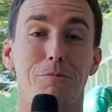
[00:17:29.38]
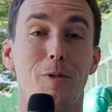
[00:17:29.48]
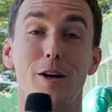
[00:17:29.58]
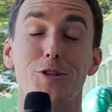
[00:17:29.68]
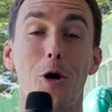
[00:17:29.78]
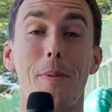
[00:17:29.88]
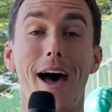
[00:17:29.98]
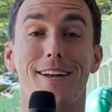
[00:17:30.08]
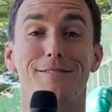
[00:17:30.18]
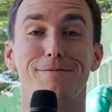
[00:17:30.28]
There's no
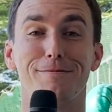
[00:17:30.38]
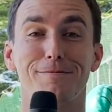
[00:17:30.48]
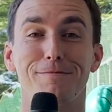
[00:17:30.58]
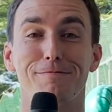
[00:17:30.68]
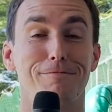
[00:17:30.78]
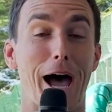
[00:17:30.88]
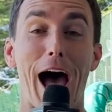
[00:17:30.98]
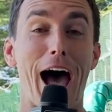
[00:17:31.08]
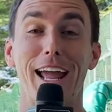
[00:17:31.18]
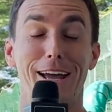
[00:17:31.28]
bed.
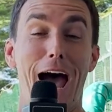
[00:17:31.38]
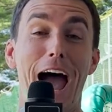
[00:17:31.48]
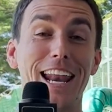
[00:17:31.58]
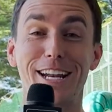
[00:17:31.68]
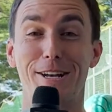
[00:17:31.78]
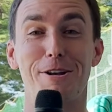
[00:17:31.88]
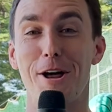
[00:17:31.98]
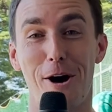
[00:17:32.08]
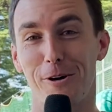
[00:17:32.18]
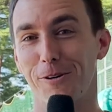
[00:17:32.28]
I didn't
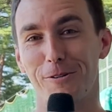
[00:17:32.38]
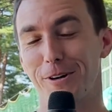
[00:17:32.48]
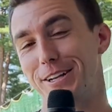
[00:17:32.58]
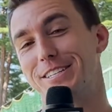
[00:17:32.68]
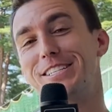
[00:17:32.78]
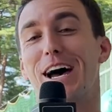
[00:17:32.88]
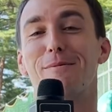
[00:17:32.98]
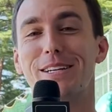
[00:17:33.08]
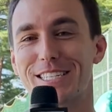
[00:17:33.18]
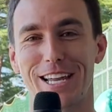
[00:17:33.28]
know what a
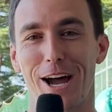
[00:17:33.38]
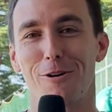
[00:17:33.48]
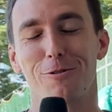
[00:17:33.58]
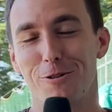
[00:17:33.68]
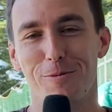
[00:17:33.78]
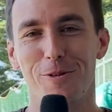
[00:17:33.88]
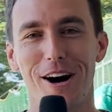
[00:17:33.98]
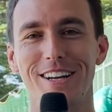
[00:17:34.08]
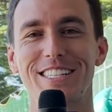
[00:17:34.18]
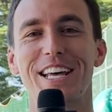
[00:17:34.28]
tatami-style room
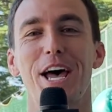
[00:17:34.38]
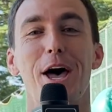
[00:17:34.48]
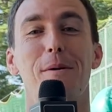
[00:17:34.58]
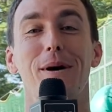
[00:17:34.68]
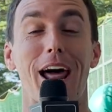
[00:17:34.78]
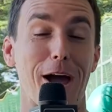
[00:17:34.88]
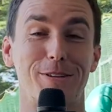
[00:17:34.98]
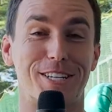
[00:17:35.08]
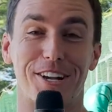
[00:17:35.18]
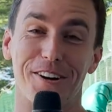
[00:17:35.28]
was, but I
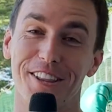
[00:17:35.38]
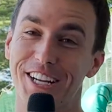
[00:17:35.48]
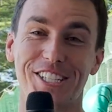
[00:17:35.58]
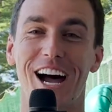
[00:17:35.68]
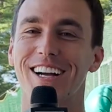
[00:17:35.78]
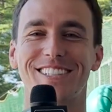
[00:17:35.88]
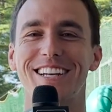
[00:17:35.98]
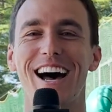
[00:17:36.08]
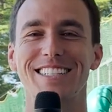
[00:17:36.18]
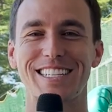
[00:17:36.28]
was certainly shocked to
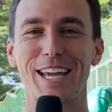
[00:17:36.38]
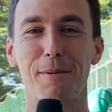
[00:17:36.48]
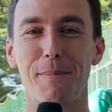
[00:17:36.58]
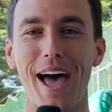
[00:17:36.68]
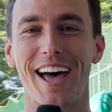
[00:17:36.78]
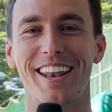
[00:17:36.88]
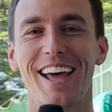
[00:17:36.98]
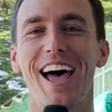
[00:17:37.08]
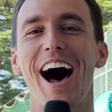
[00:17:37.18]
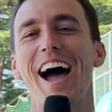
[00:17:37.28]
not see a bed.
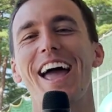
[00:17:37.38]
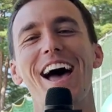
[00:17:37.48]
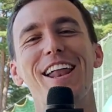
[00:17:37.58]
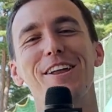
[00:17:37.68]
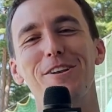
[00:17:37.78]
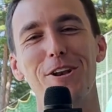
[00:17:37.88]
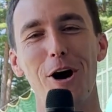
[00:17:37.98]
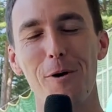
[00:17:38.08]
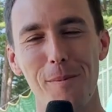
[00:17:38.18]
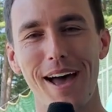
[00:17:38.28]
I had
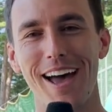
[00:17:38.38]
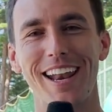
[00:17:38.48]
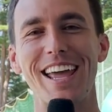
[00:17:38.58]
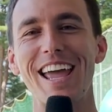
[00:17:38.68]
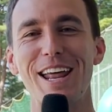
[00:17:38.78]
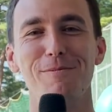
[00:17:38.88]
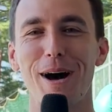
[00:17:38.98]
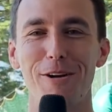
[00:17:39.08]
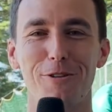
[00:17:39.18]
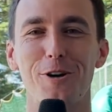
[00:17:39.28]
no bed in
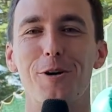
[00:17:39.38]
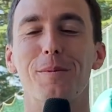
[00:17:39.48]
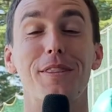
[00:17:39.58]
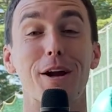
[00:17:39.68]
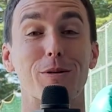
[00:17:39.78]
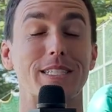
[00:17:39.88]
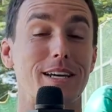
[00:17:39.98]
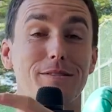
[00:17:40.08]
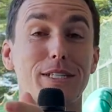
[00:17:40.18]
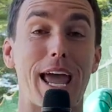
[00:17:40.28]
my room. There was
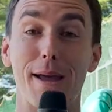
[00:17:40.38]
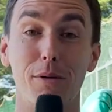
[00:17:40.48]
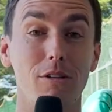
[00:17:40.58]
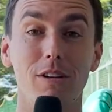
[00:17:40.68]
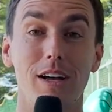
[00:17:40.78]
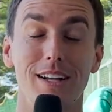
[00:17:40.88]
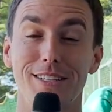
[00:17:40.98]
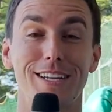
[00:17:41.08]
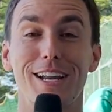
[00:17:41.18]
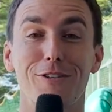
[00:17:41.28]
a table
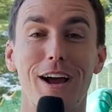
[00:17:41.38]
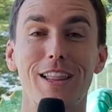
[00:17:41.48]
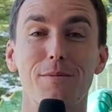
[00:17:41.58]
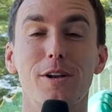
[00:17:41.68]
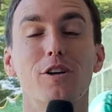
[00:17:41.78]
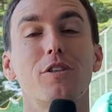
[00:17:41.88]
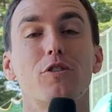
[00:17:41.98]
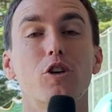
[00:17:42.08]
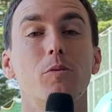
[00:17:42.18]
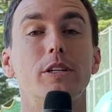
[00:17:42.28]
sitting right in the middle of the
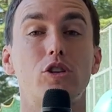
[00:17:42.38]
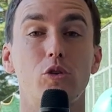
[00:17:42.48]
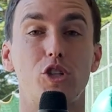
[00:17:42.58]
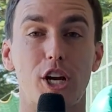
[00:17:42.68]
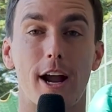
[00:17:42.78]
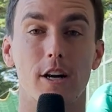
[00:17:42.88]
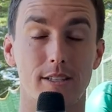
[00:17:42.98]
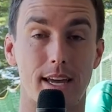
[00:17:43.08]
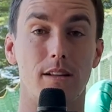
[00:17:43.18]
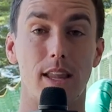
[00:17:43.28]
room with two
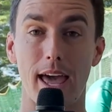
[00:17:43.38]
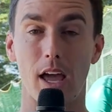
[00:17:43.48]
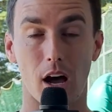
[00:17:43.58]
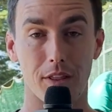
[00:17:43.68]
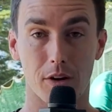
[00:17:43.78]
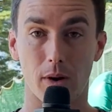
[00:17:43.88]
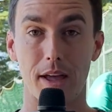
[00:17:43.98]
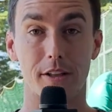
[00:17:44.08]
chairs that lay on the ground.